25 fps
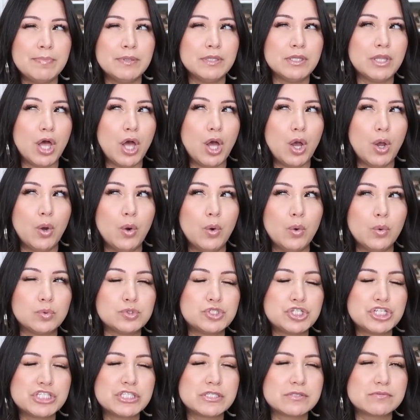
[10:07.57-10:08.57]
below,
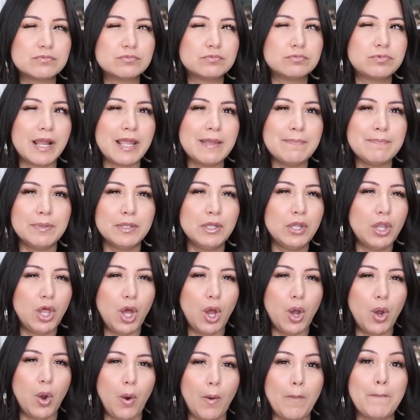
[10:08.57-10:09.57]
just right
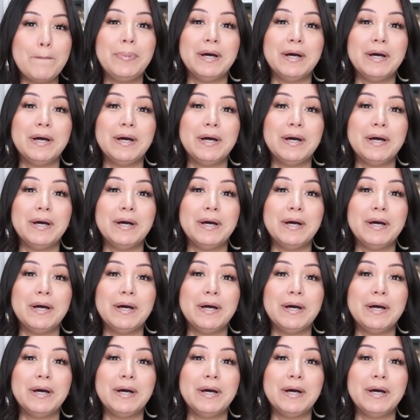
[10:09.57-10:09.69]
below,